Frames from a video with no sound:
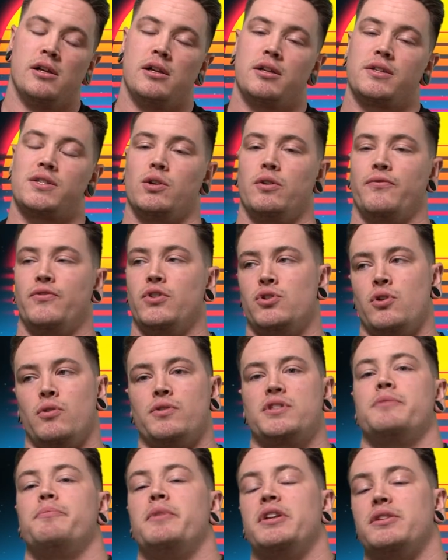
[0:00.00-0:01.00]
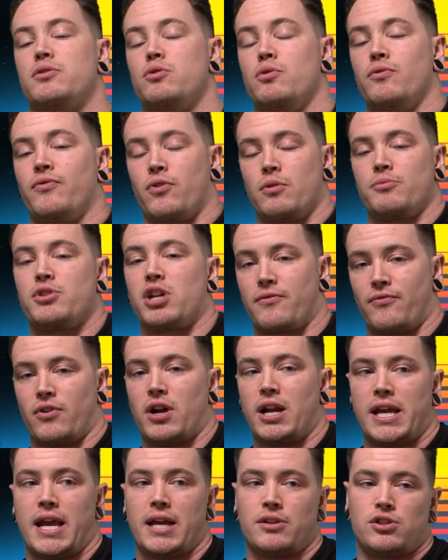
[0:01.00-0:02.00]
So if you don't submit to
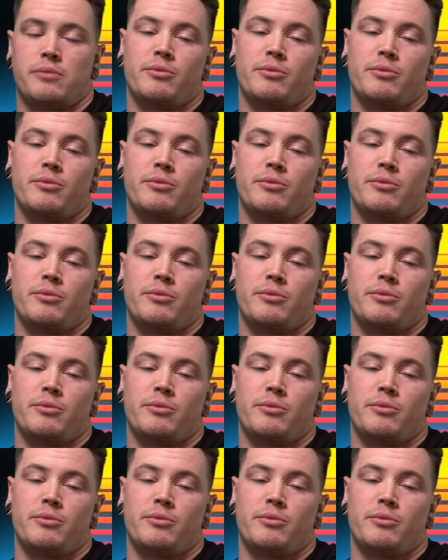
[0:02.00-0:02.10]
formcheckfriday at